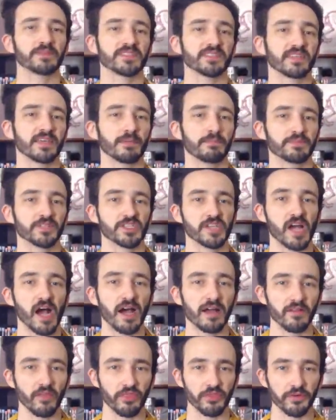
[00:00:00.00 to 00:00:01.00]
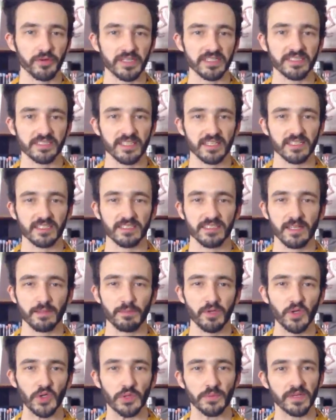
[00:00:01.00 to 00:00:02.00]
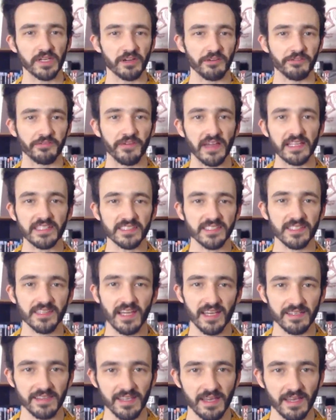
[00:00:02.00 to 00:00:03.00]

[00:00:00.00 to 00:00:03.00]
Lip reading: skip, shot, and 360 bloom in your face in like